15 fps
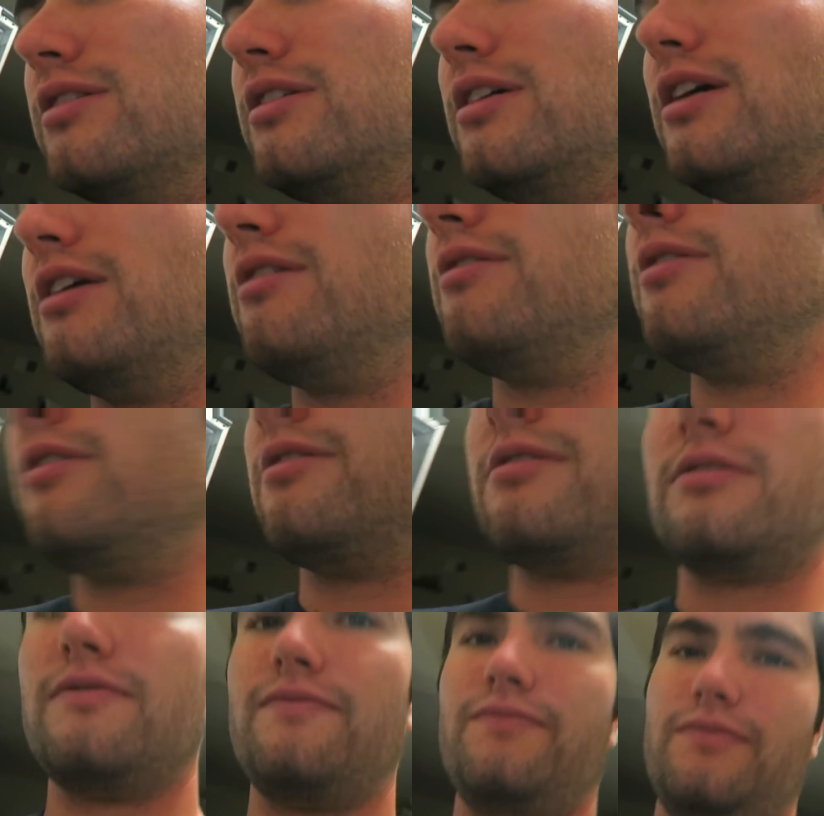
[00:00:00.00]
See, I don't
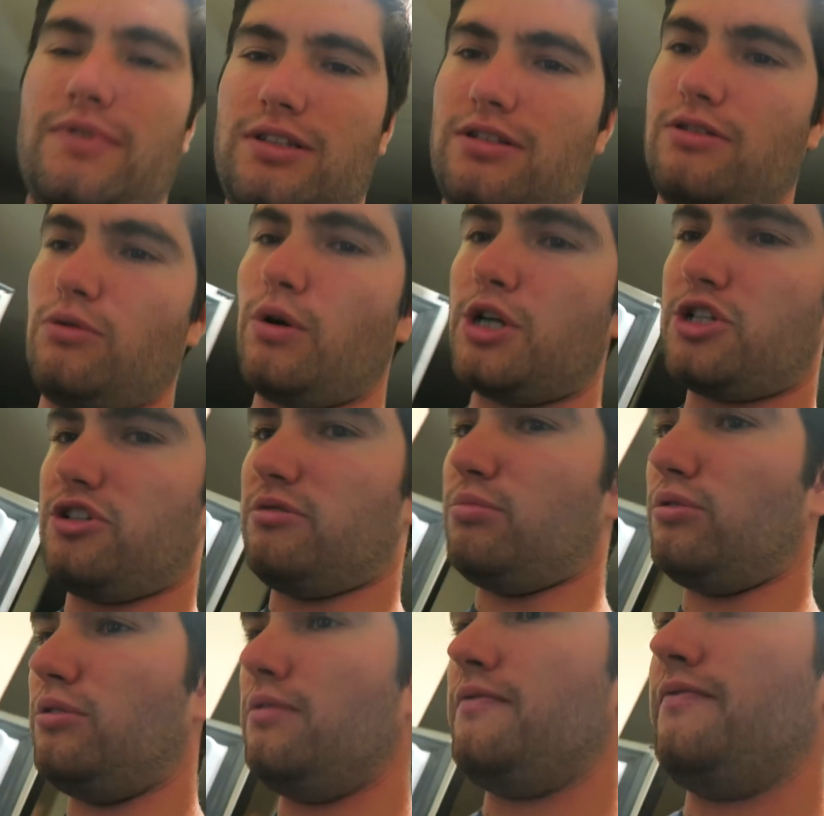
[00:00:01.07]
know. Questionable.